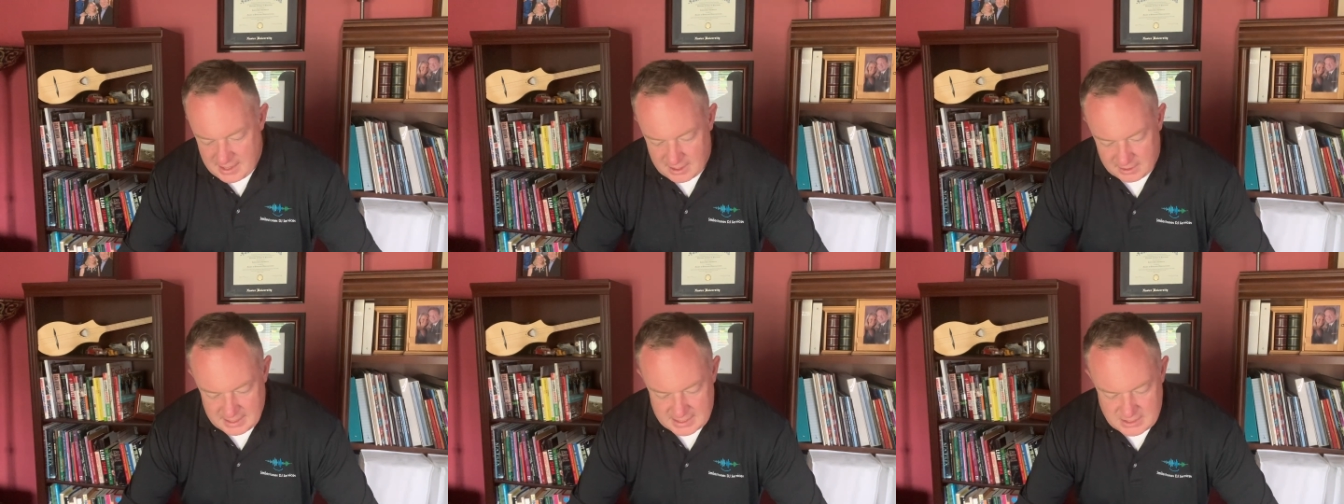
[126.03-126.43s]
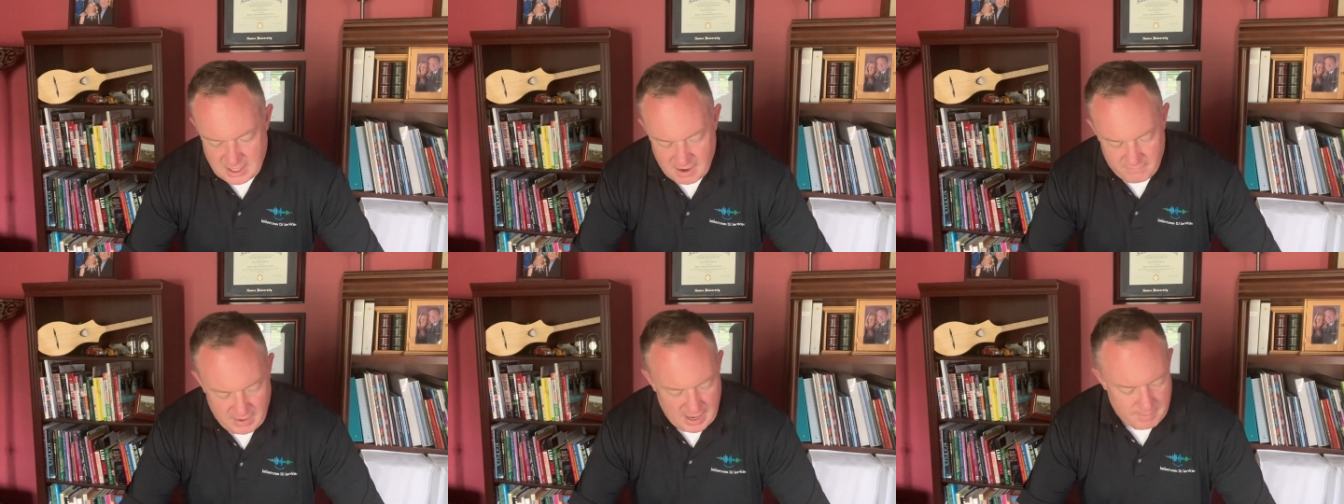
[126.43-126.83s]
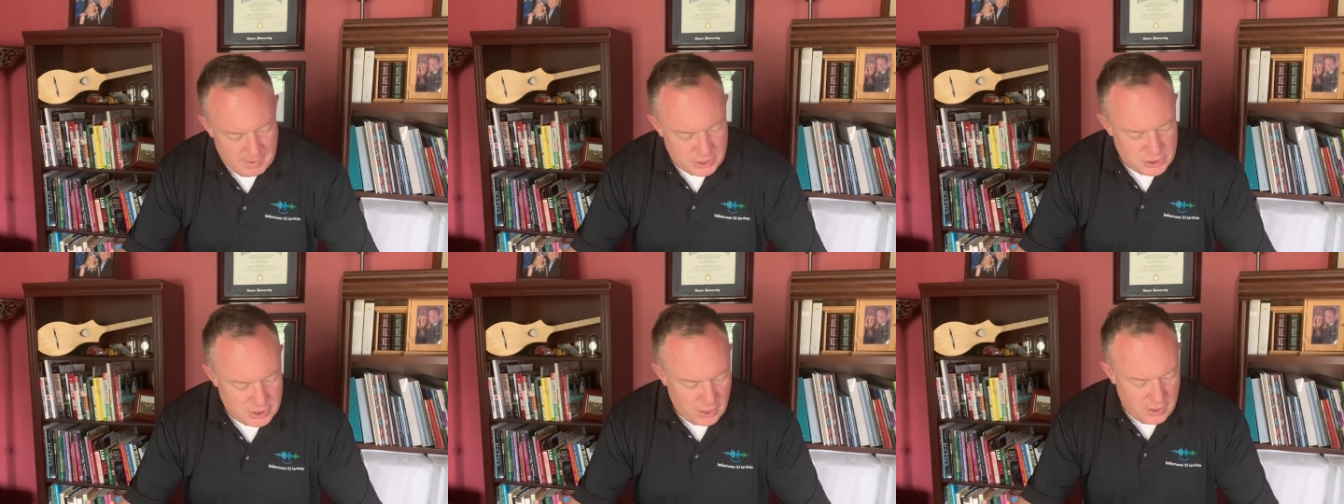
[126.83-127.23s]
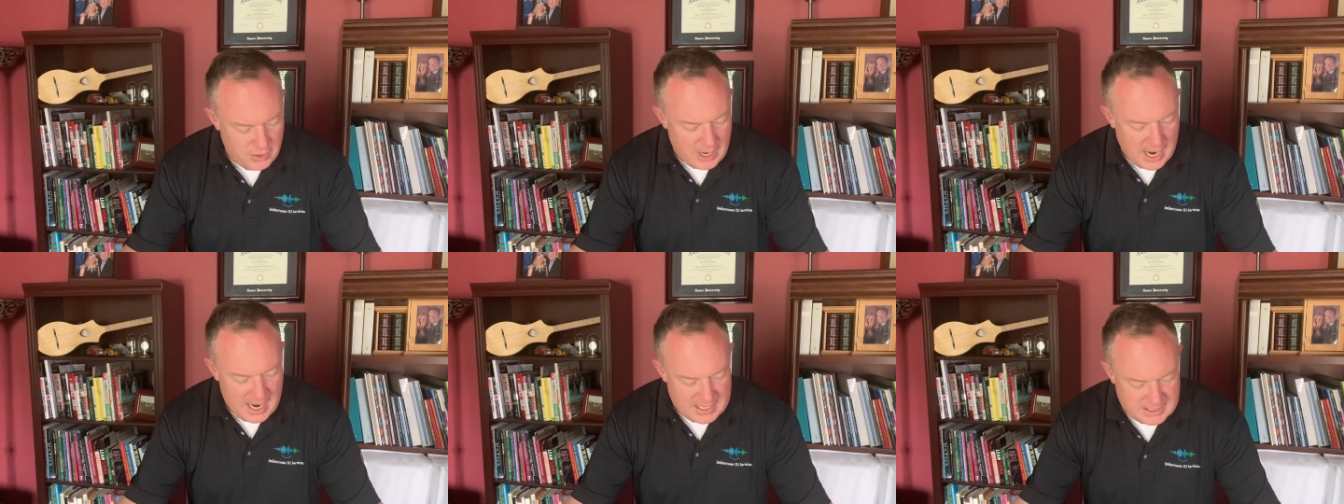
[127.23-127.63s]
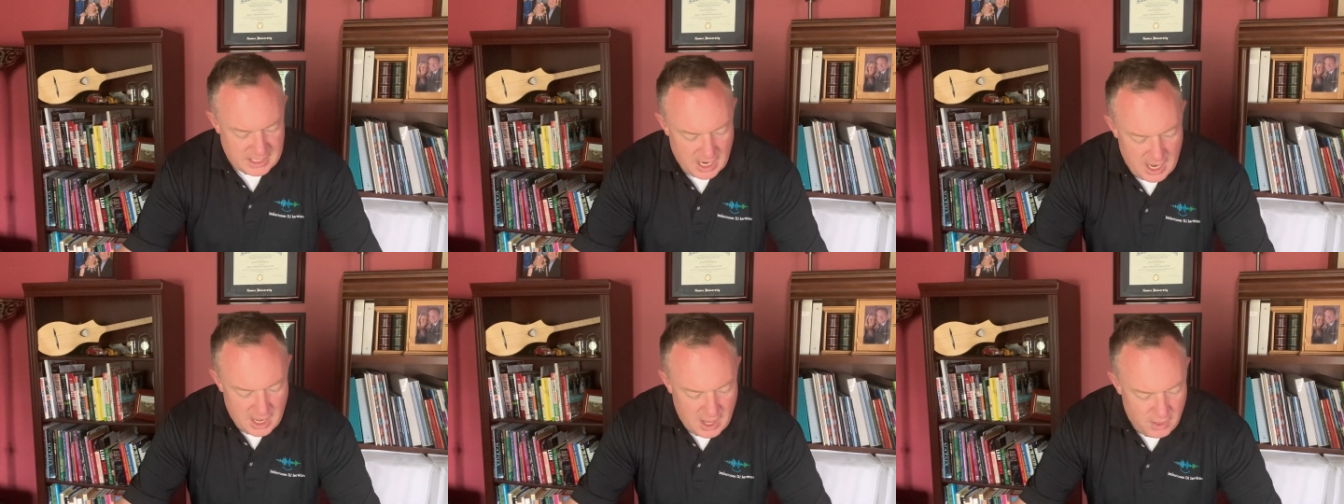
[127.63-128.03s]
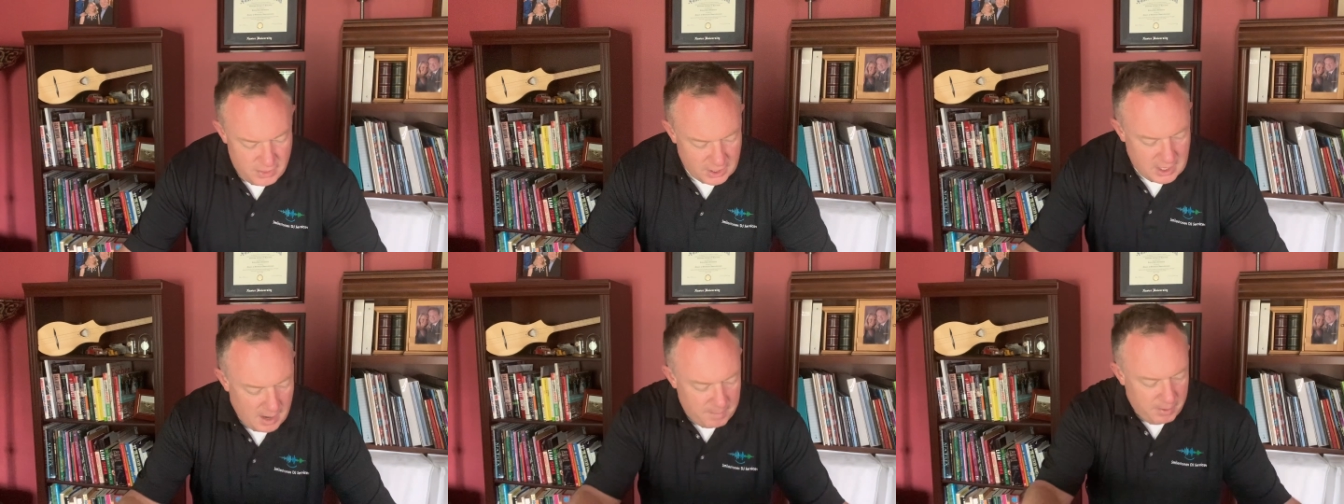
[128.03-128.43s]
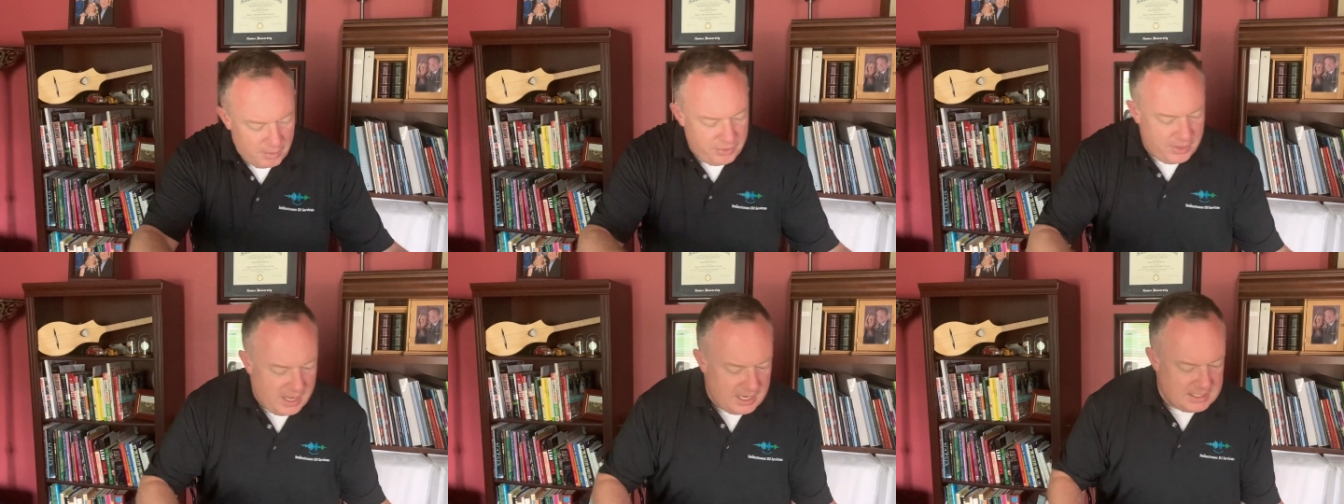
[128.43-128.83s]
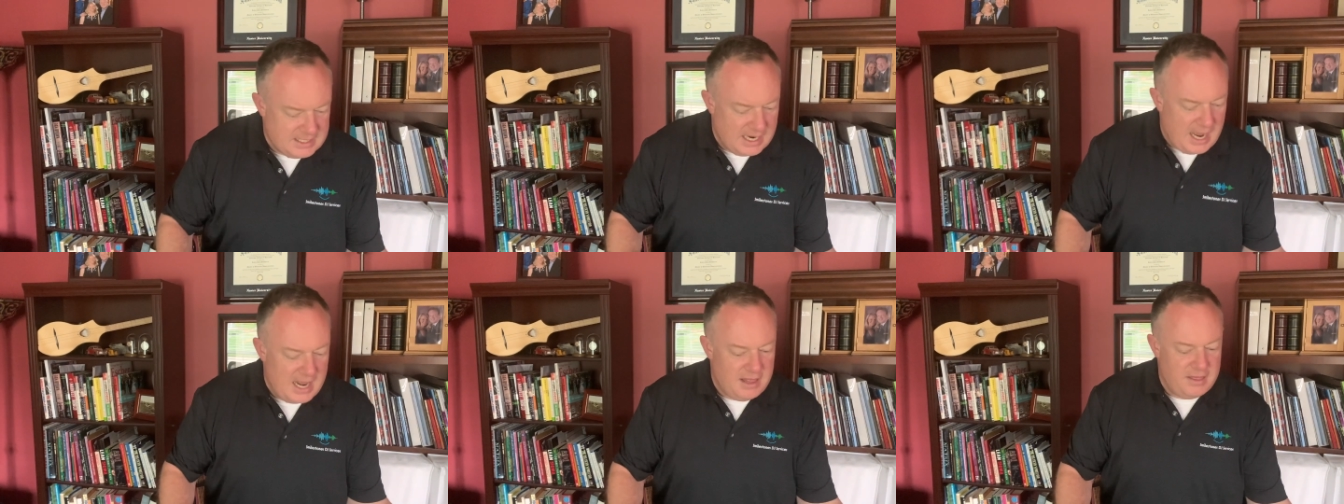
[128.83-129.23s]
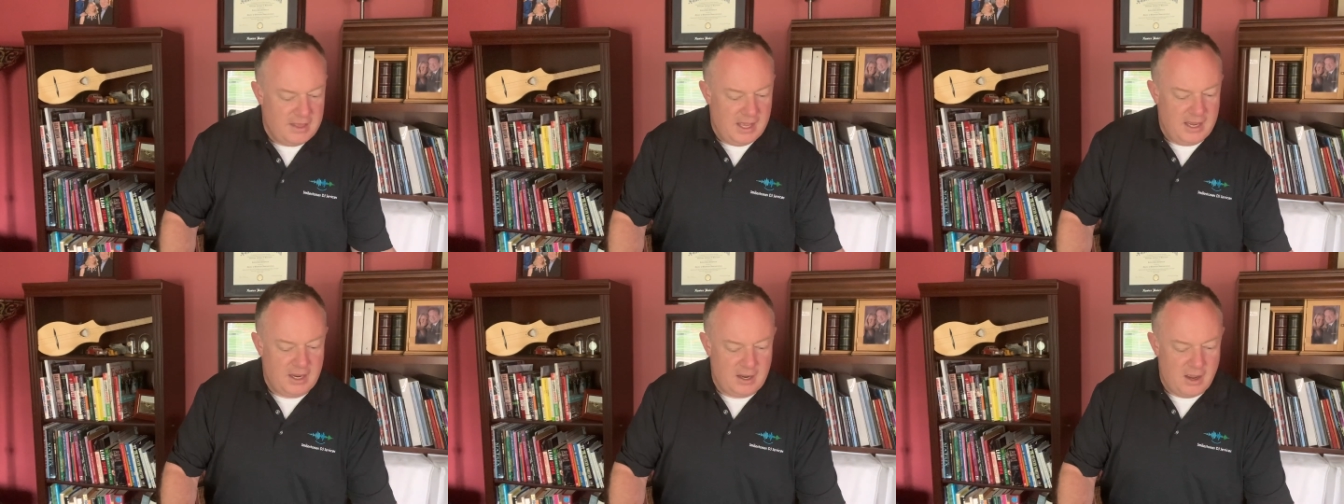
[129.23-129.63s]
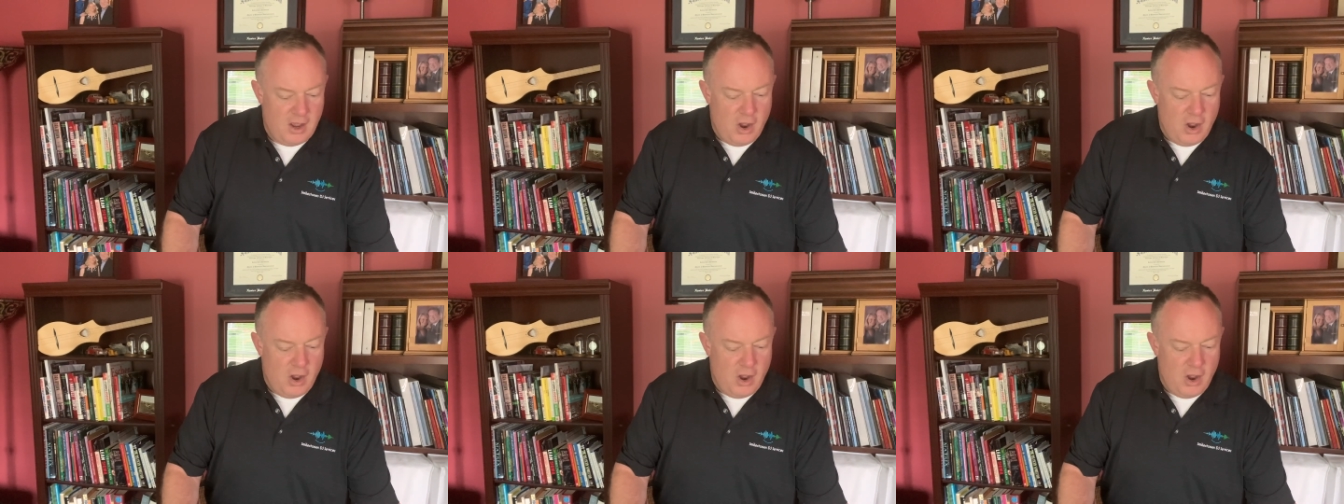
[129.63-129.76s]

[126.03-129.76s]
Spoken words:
the lids off and I'm gonna show you guys the couple things that I think